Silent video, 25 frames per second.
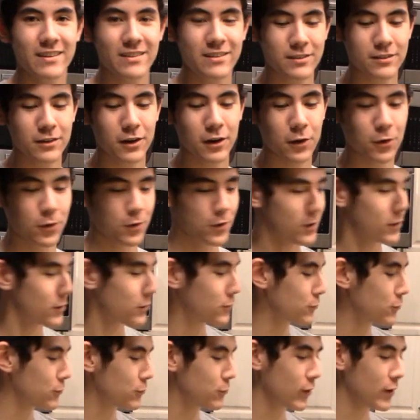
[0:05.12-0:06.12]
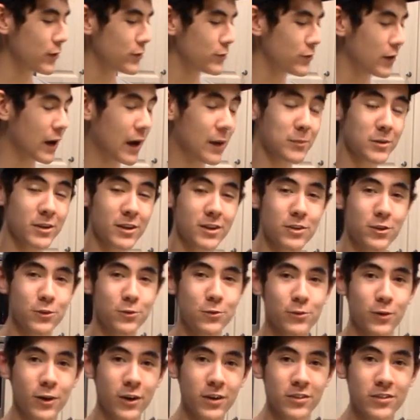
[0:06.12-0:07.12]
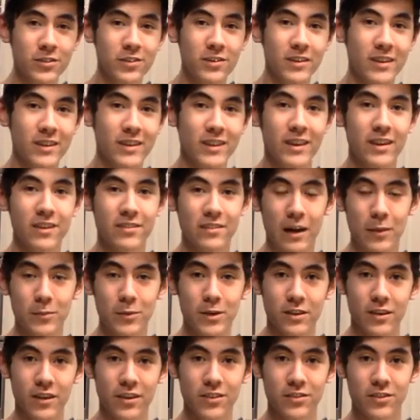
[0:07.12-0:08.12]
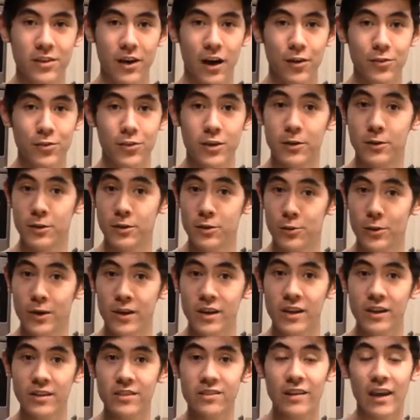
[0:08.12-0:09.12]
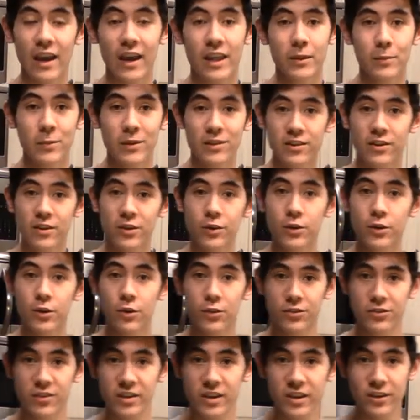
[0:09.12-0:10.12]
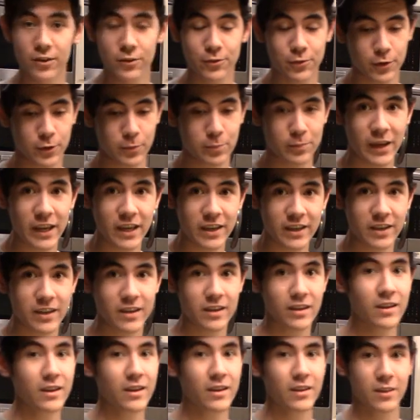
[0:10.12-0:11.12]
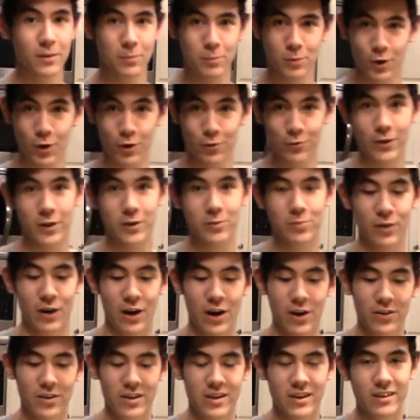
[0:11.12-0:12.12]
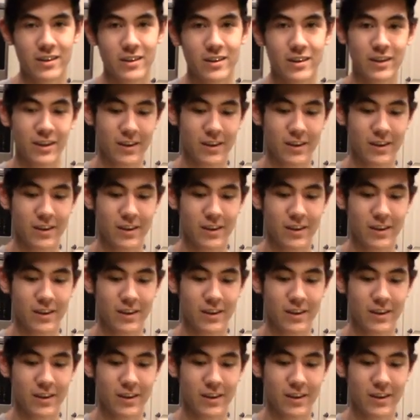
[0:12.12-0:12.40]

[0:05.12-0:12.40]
So, what I'm going to do first is I'm going to list off the ingredients and the materials needed for baking the perfect brownie.